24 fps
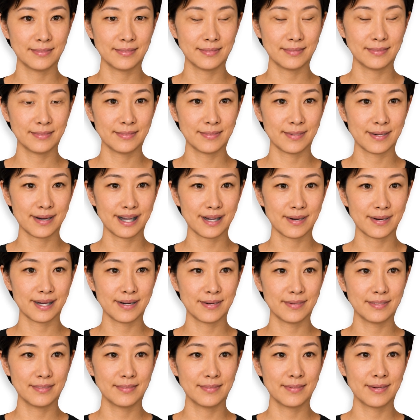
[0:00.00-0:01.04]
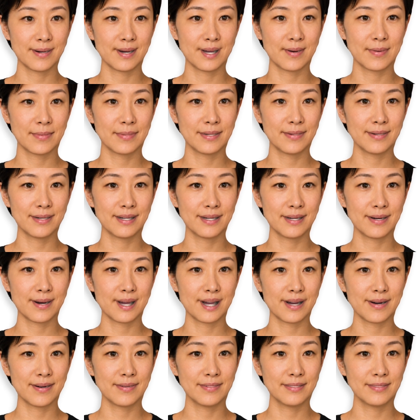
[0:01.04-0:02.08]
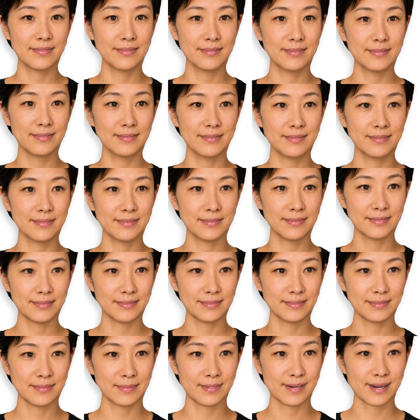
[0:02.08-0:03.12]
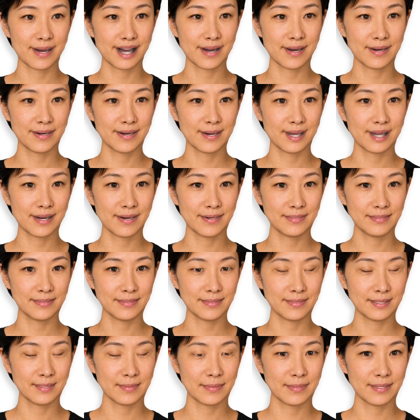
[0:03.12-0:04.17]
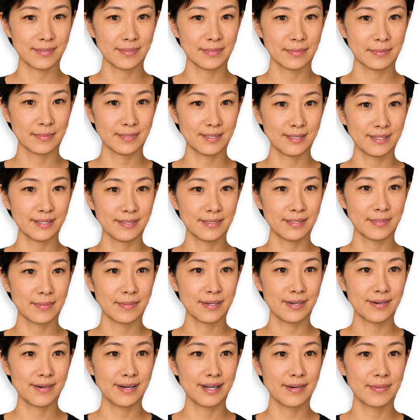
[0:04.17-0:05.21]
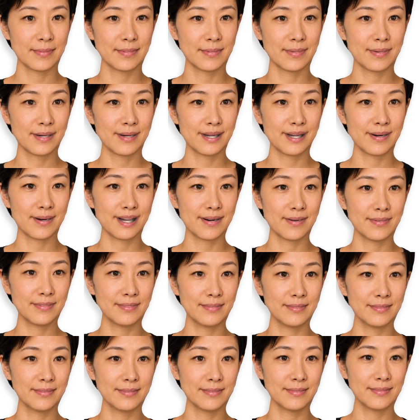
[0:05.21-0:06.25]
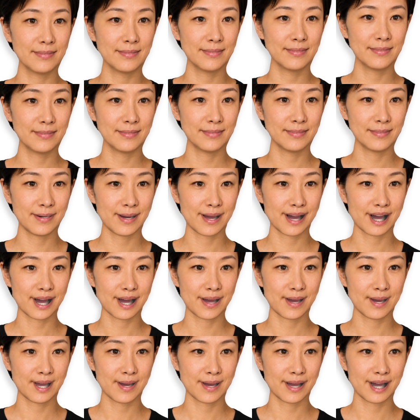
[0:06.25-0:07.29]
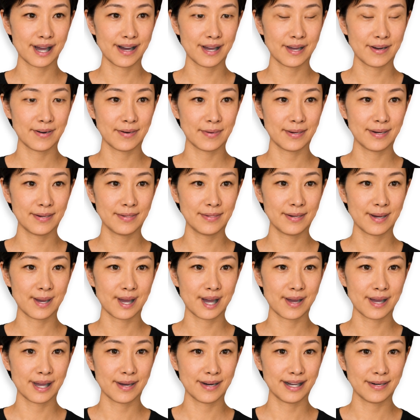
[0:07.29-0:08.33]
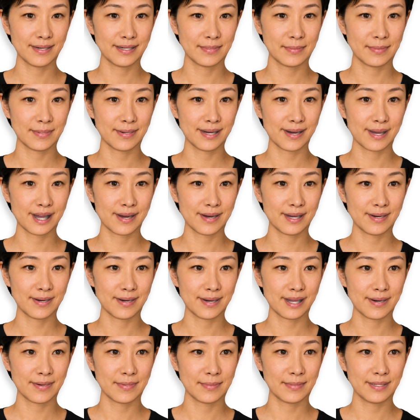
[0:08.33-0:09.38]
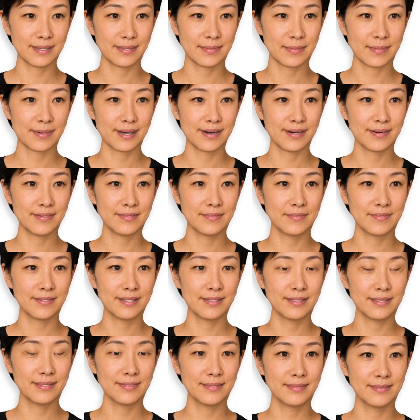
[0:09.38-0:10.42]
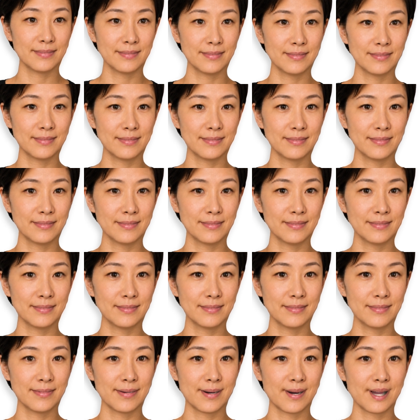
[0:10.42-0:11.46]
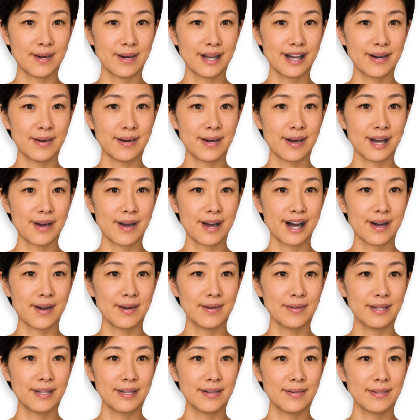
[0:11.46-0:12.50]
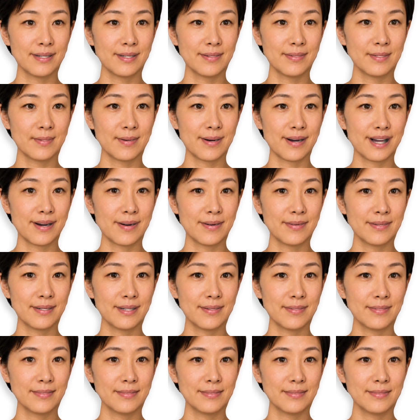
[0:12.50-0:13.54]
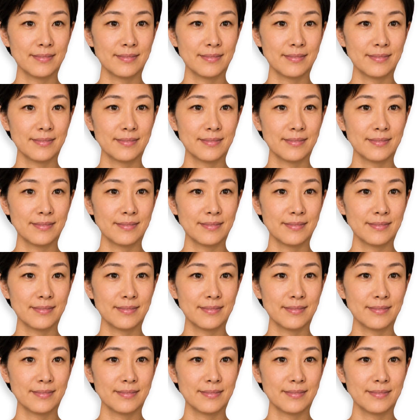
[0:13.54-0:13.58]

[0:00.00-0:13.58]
More cases, so more technicians. More technicians, so more computers to buy and people to train. And the quality of the plan quietly depended on who happened to be on shift that day. So here is the question this cookbook asks.